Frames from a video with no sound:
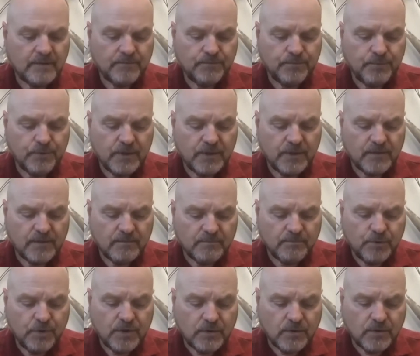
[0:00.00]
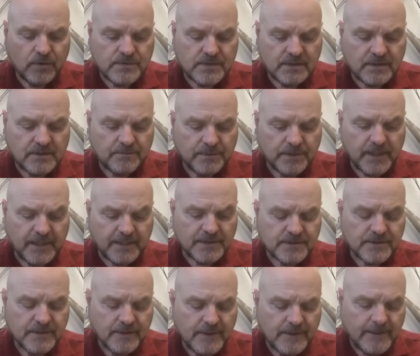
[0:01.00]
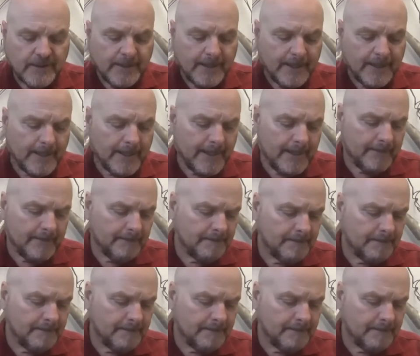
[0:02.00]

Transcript: putting those into place. What